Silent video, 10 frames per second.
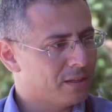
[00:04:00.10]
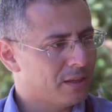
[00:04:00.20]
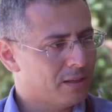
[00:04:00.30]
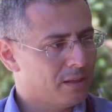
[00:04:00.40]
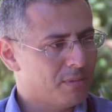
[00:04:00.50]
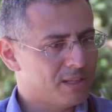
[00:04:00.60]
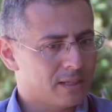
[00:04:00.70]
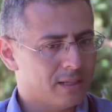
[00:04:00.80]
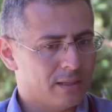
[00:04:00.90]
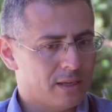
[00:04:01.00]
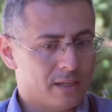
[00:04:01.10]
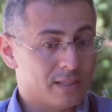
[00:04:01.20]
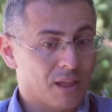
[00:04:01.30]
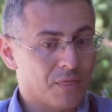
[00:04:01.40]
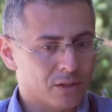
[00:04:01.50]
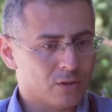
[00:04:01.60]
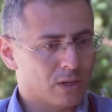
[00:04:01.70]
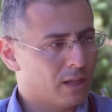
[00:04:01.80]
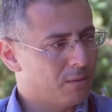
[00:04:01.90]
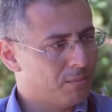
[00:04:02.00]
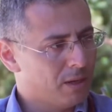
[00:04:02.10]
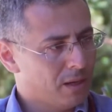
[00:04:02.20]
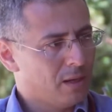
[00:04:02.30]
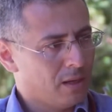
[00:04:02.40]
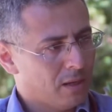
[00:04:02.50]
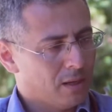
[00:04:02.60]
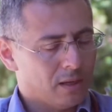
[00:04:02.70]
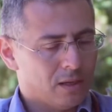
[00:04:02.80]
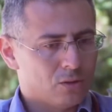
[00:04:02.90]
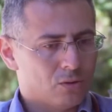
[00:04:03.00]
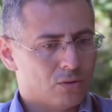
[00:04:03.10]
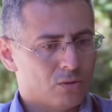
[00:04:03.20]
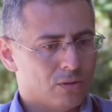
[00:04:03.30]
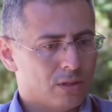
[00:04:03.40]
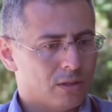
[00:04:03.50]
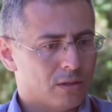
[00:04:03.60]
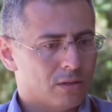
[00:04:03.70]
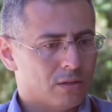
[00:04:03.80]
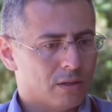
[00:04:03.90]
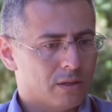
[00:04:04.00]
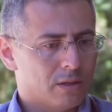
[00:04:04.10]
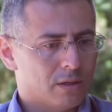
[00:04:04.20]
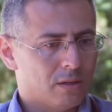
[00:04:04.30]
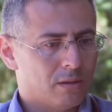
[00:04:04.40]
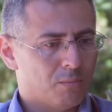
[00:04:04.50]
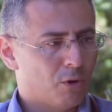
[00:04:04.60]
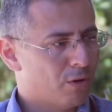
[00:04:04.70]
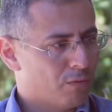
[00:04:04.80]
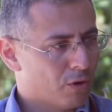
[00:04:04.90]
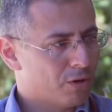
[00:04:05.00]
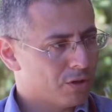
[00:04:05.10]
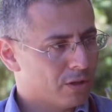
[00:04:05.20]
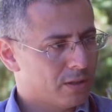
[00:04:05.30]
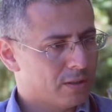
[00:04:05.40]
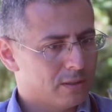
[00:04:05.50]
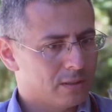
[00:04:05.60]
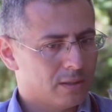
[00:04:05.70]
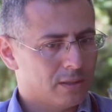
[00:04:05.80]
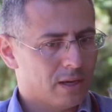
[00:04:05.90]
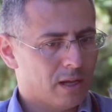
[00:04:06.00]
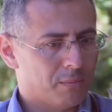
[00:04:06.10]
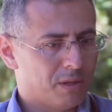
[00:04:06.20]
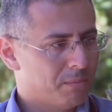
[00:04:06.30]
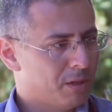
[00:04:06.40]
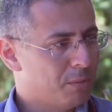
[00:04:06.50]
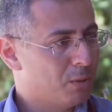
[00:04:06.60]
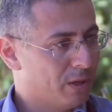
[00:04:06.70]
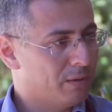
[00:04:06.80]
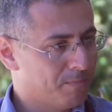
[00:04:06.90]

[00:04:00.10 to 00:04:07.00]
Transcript: they basically need something to get them to their point of origin and help them in between.